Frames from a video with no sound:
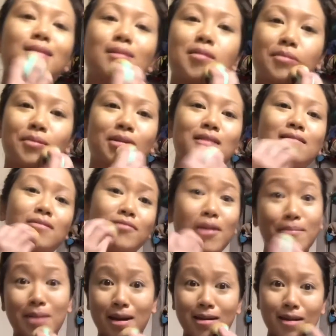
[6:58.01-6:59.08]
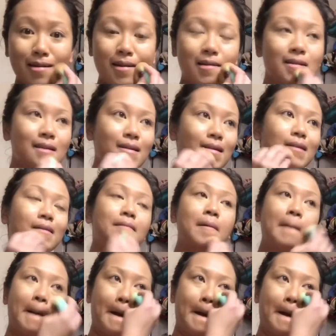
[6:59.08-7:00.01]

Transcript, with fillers: just too much for me, you know.